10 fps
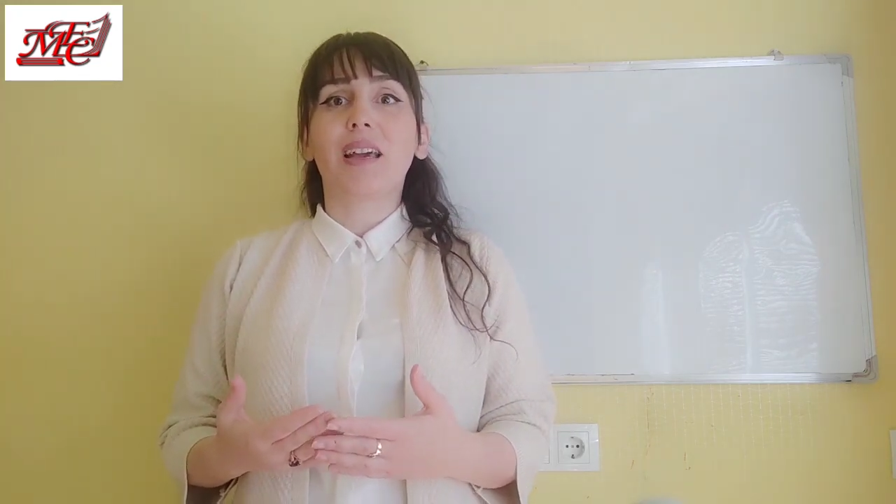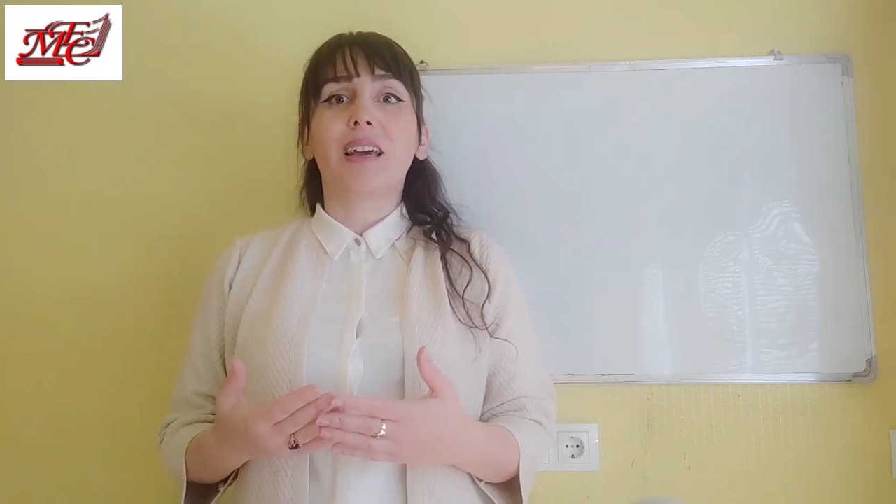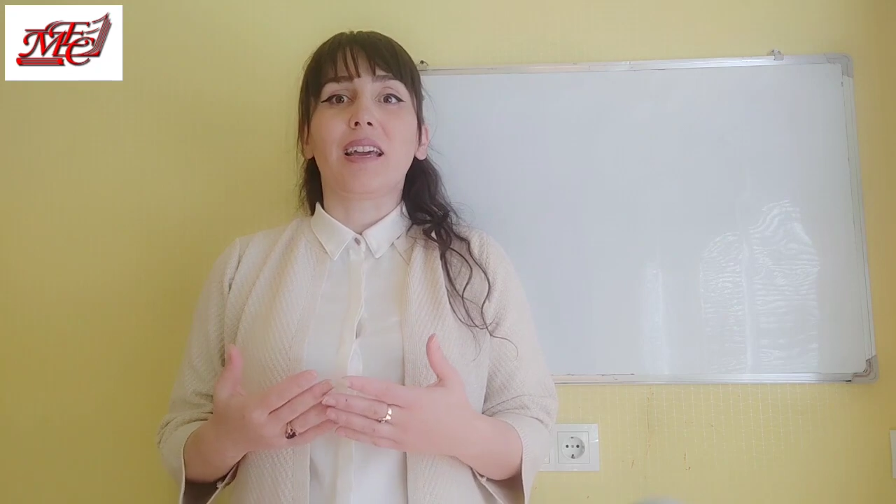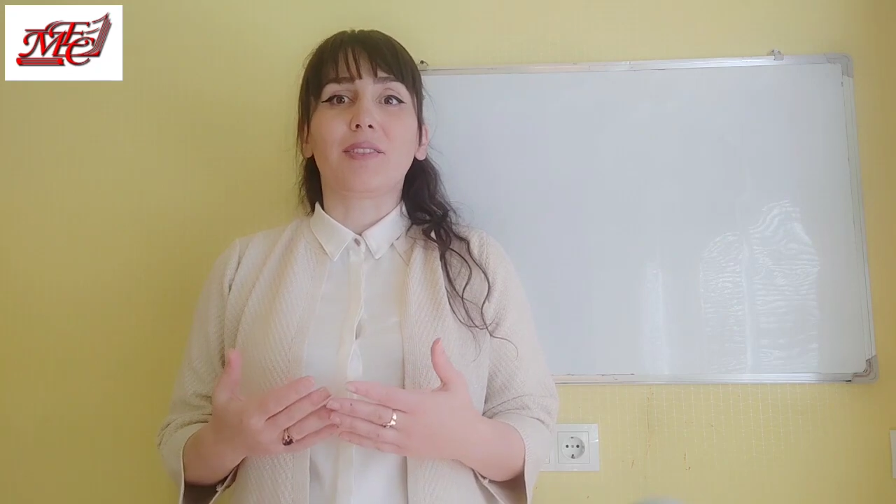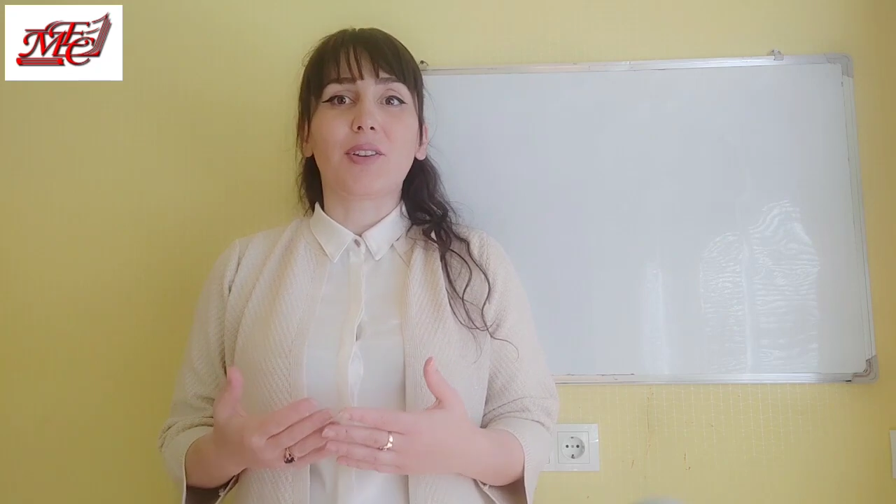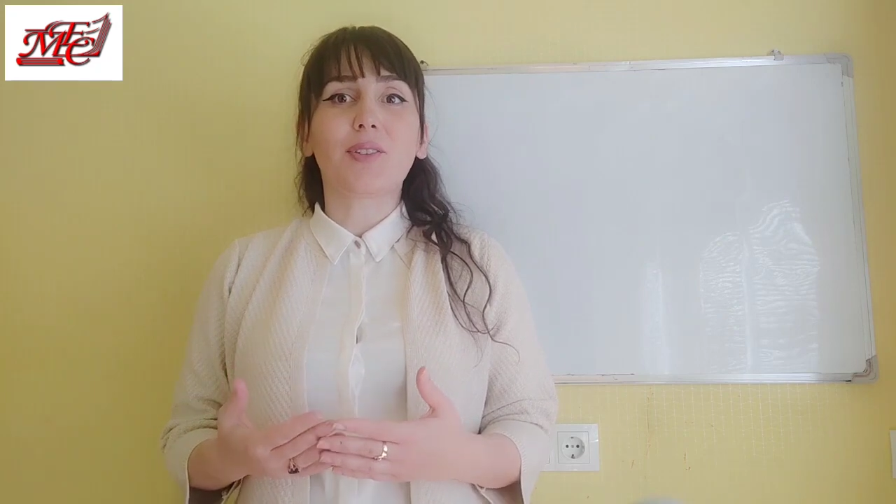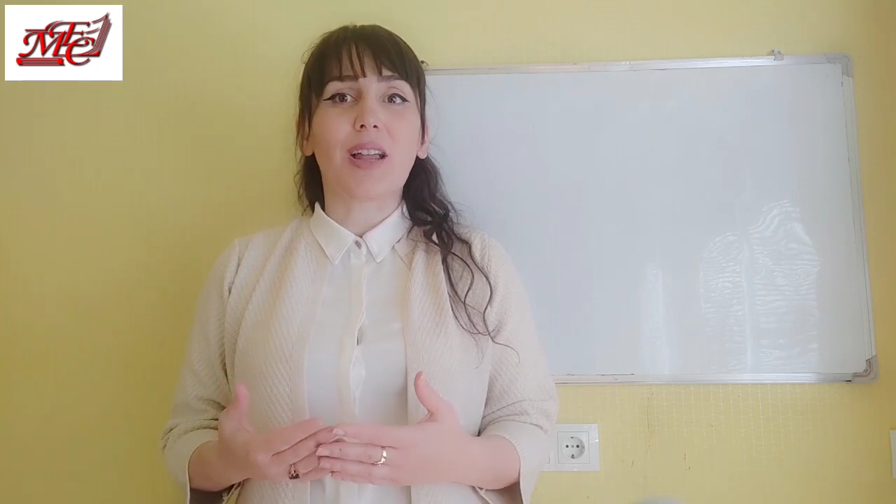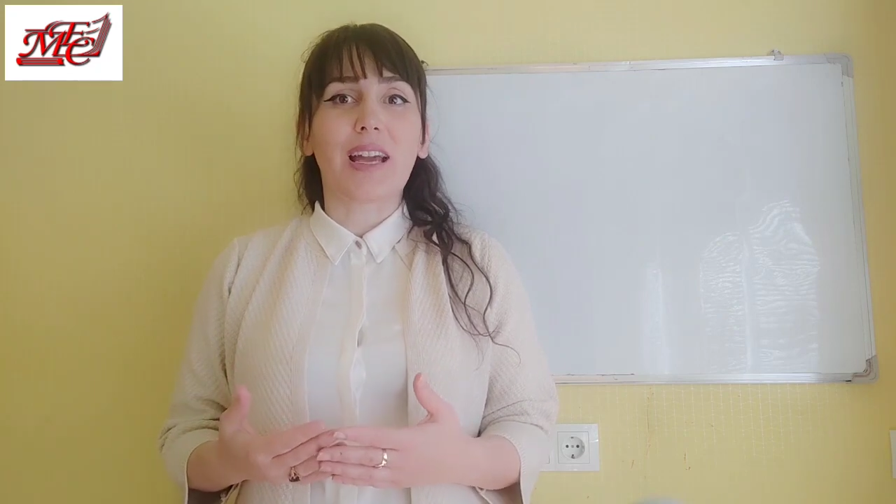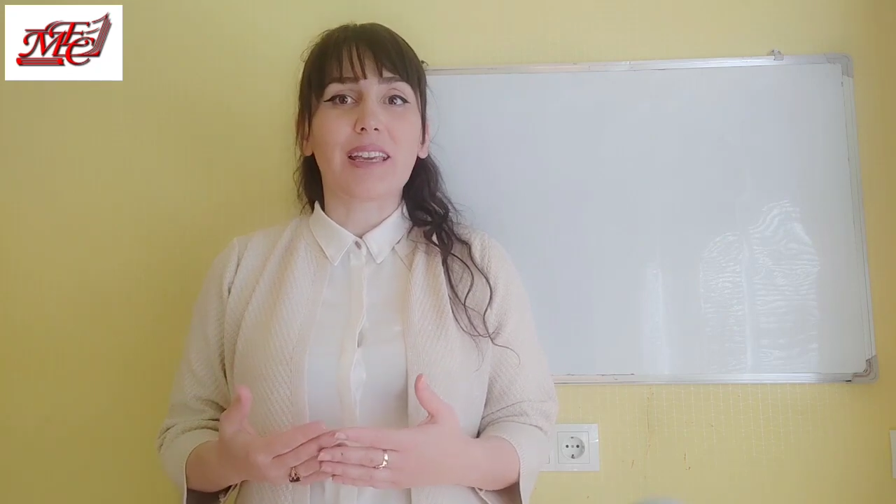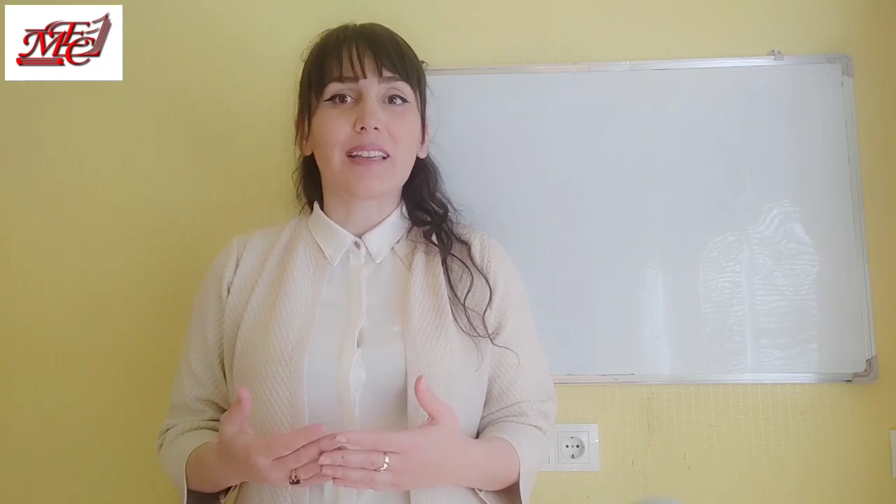If you
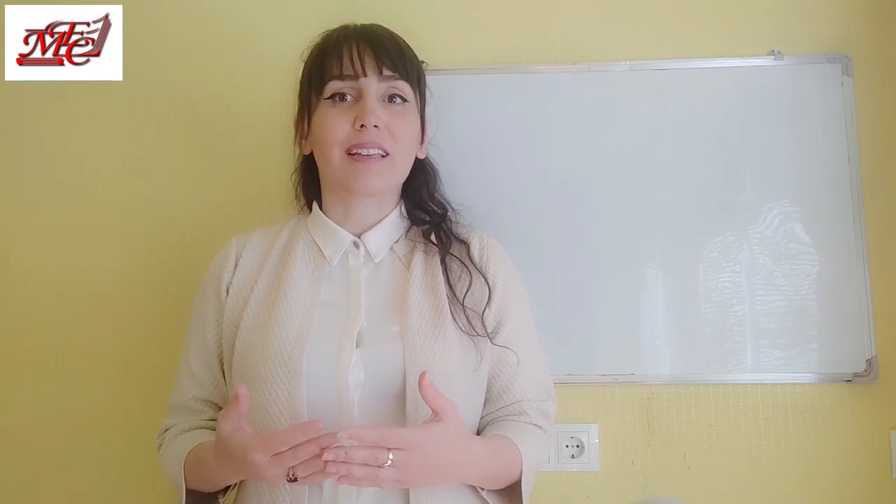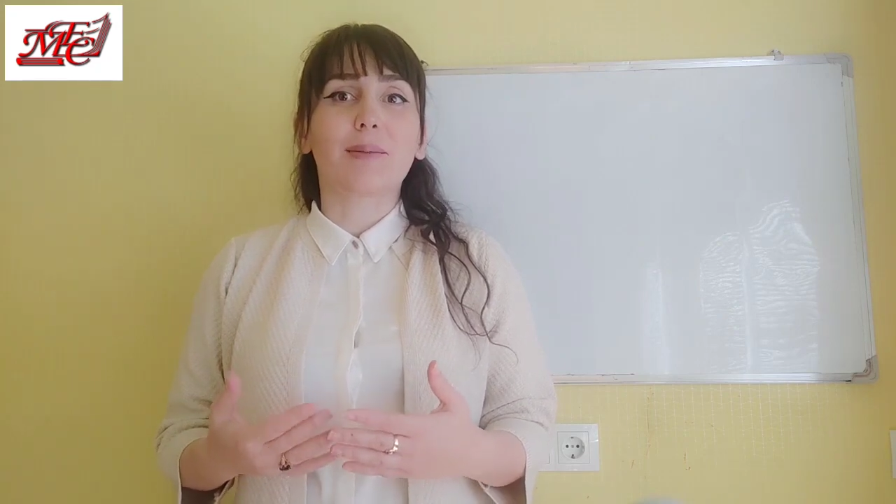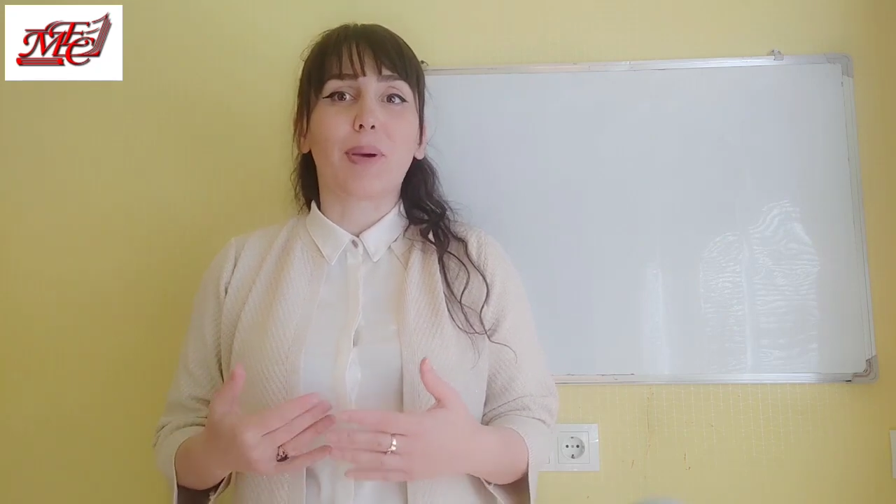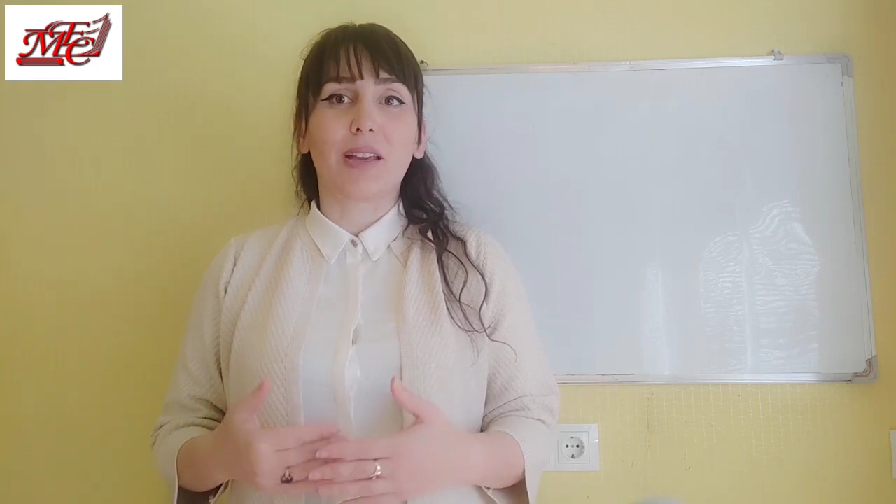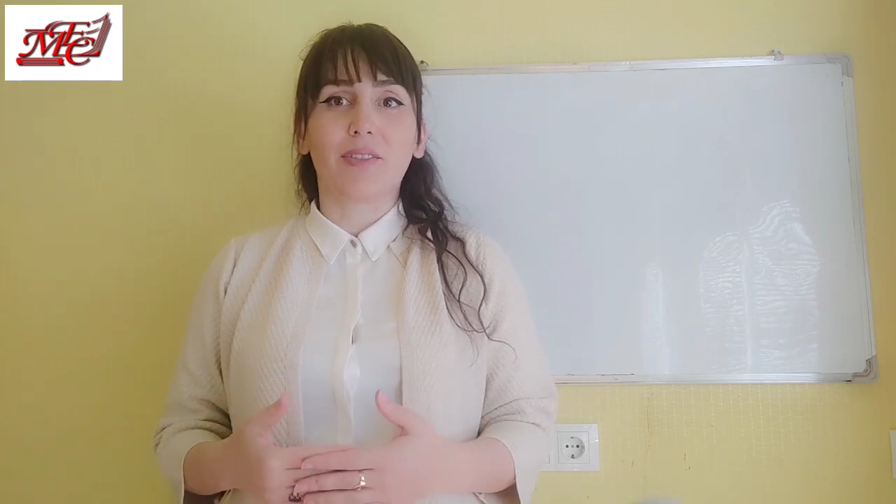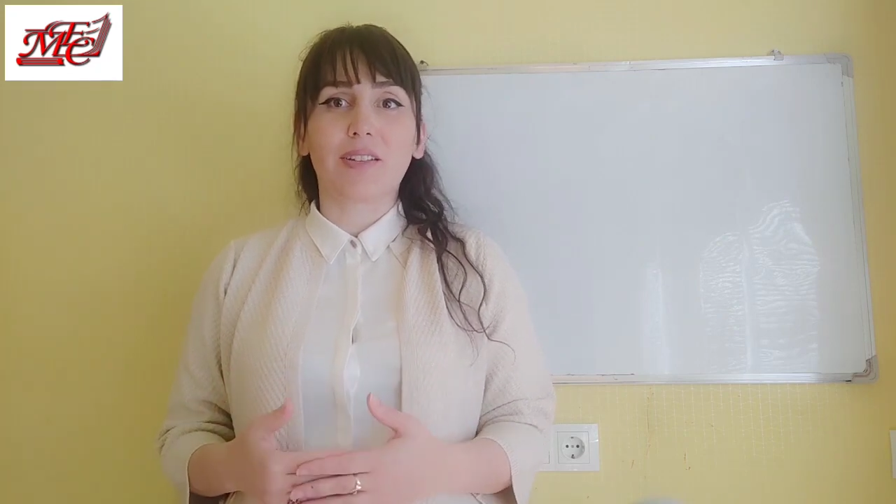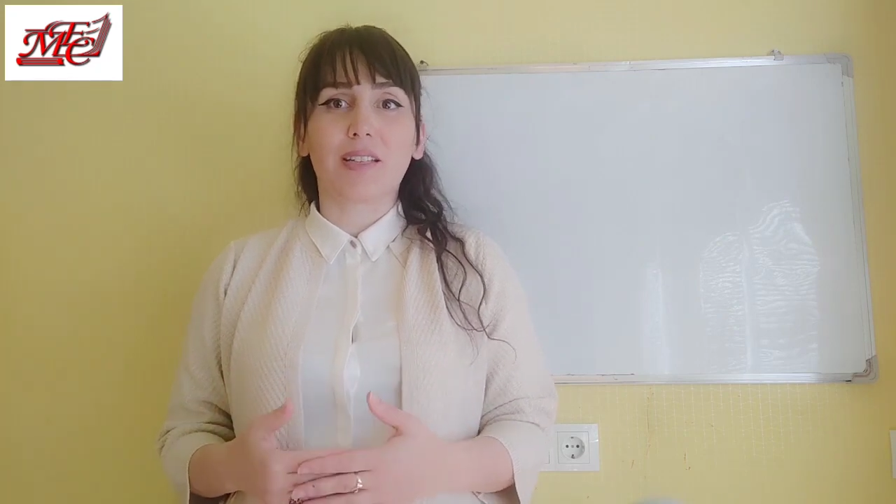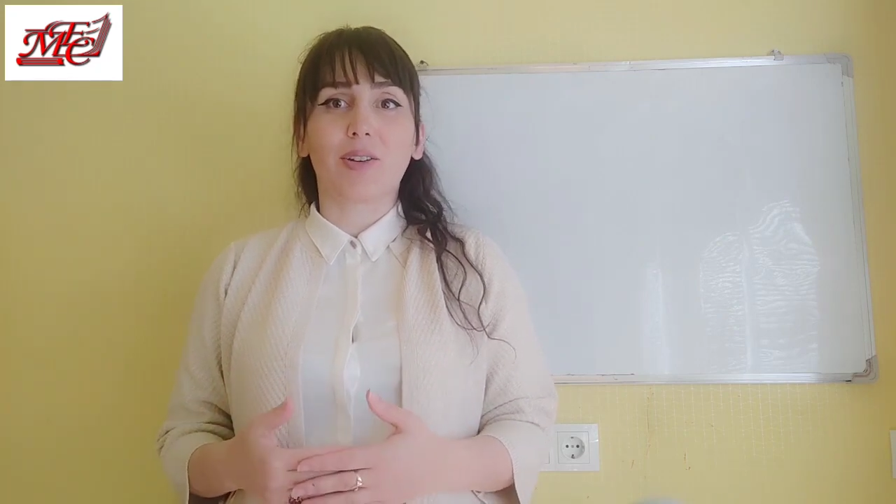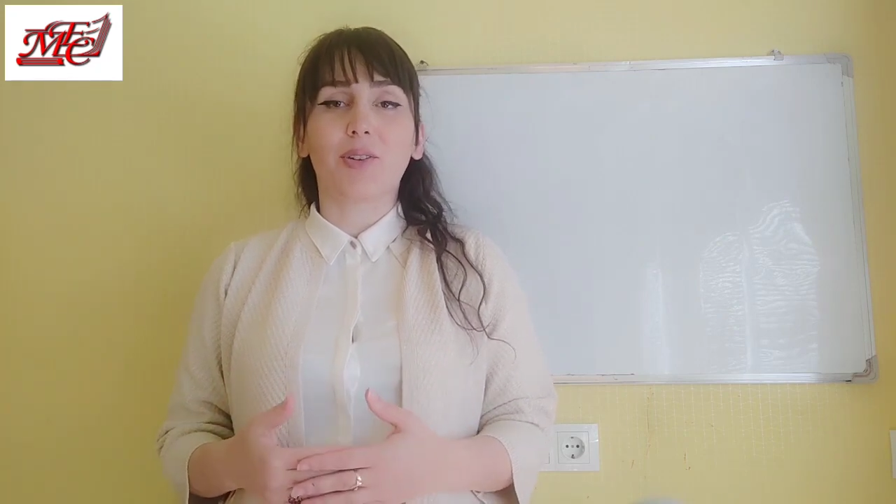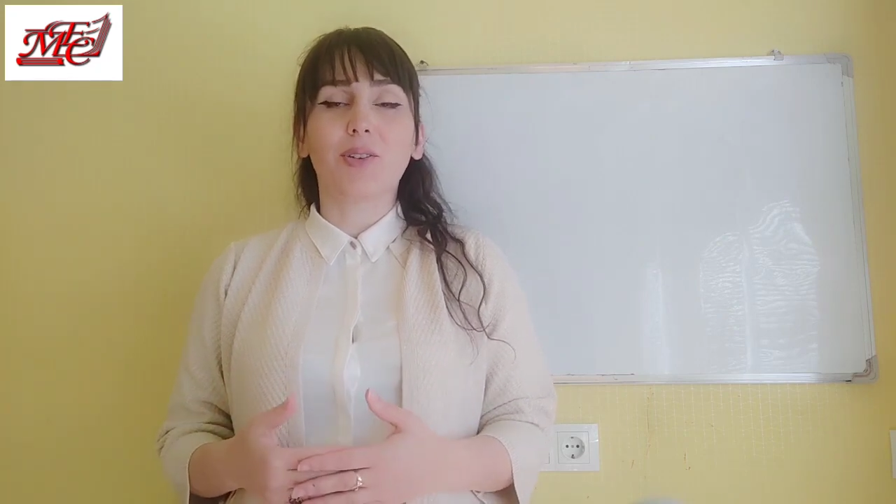like my
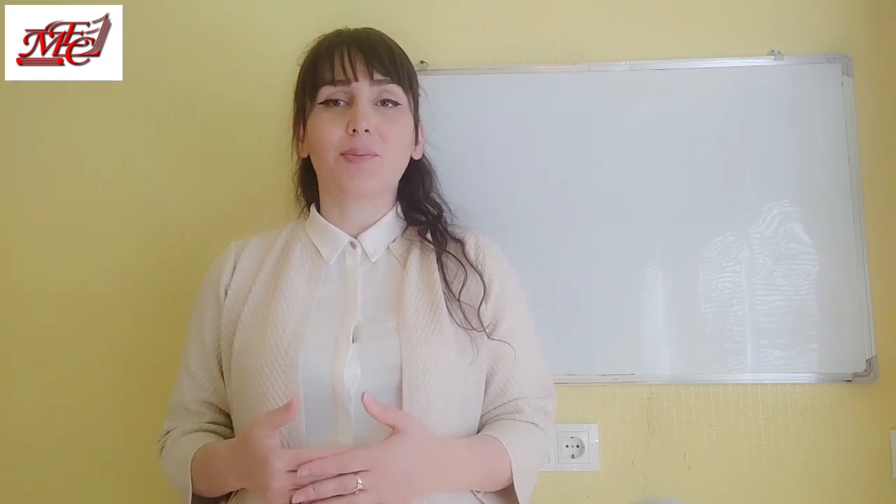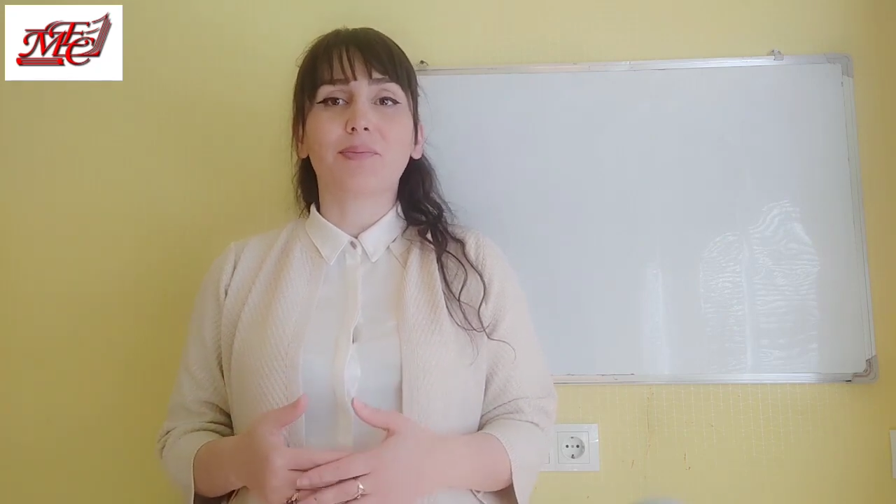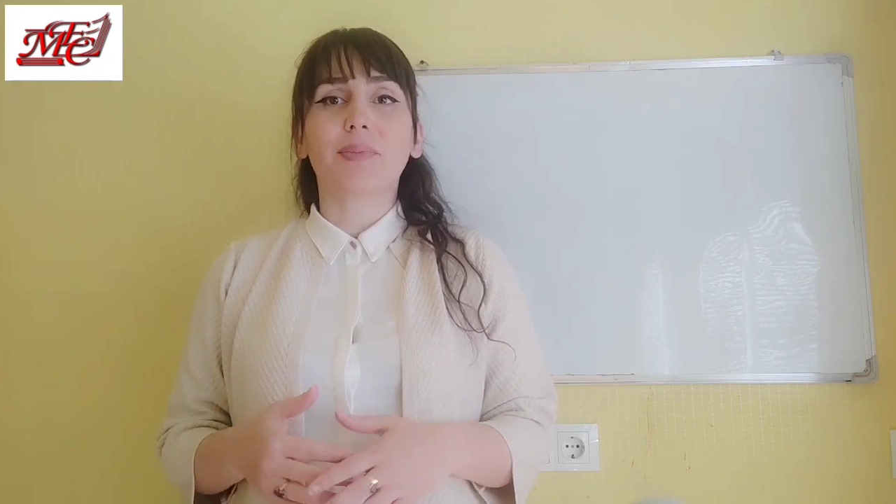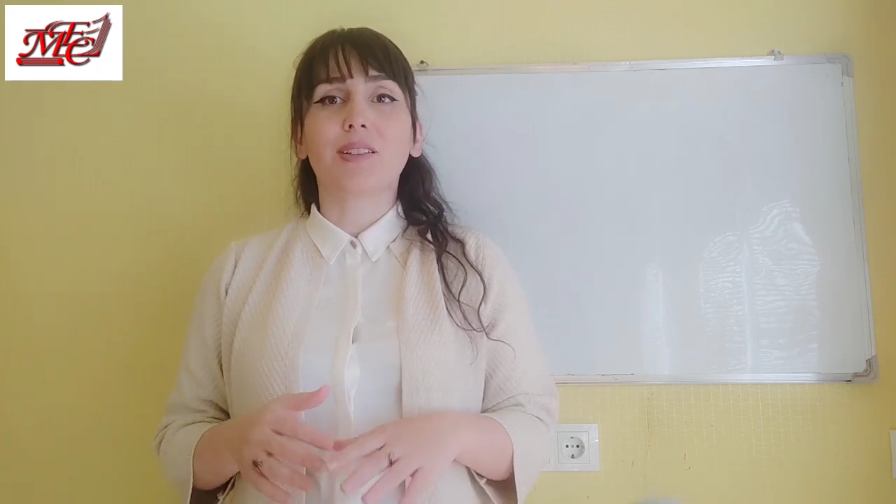video,